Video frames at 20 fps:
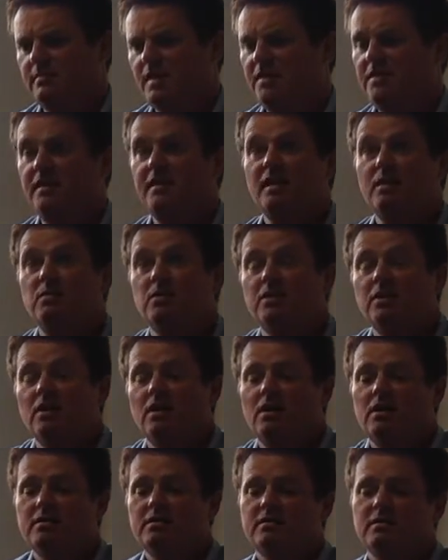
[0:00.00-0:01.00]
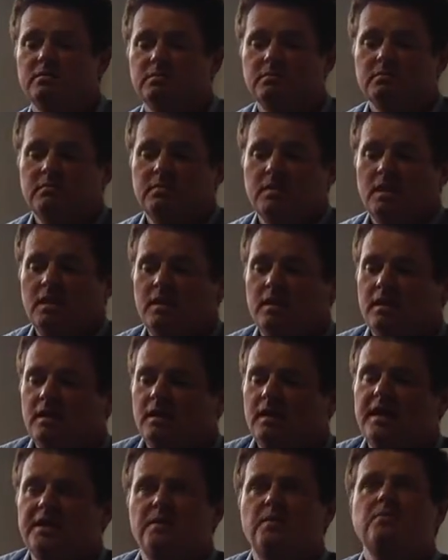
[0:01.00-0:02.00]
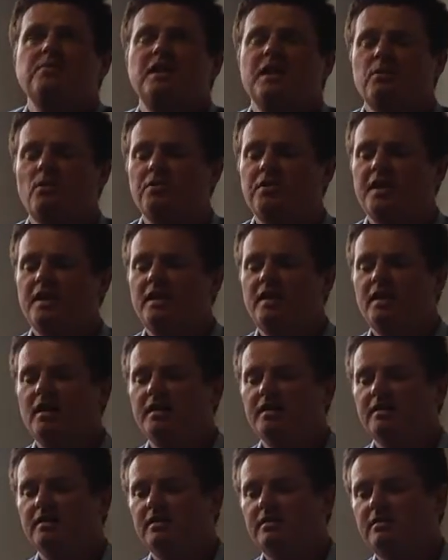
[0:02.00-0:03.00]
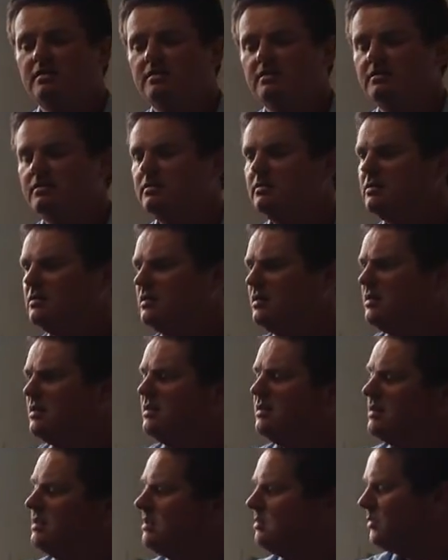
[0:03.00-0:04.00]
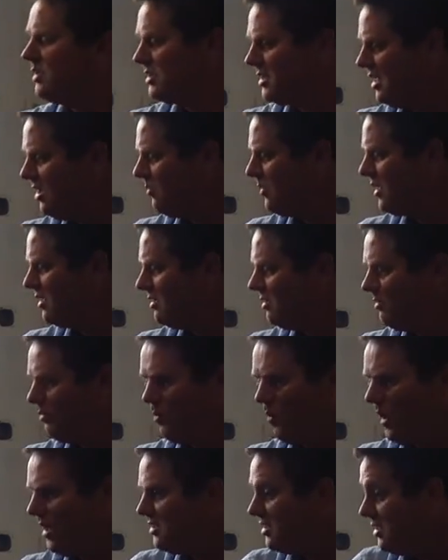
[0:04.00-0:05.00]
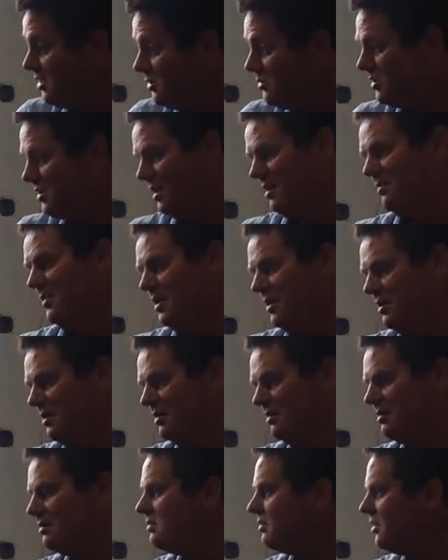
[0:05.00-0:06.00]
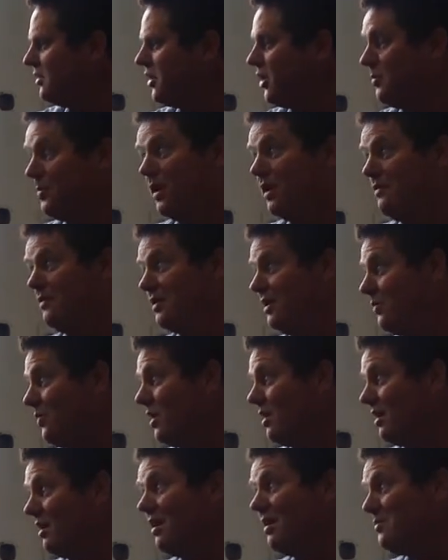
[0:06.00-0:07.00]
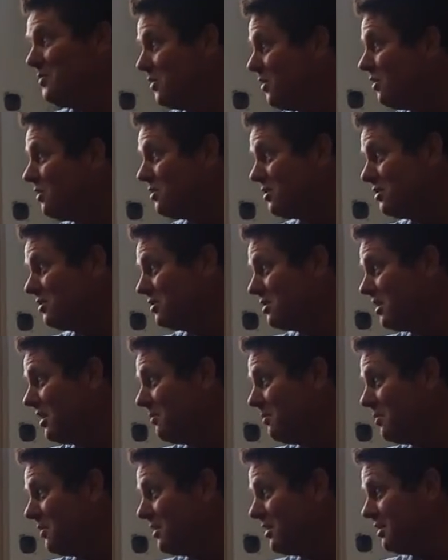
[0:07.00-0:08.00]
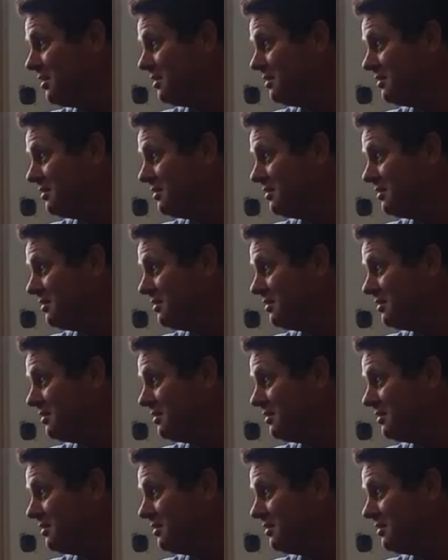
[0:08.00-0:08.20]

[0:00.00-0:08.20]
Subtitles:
I think I will not ask them. Let them think what they like. But tell me, why do you come here? You know perfectly well I'm not good company.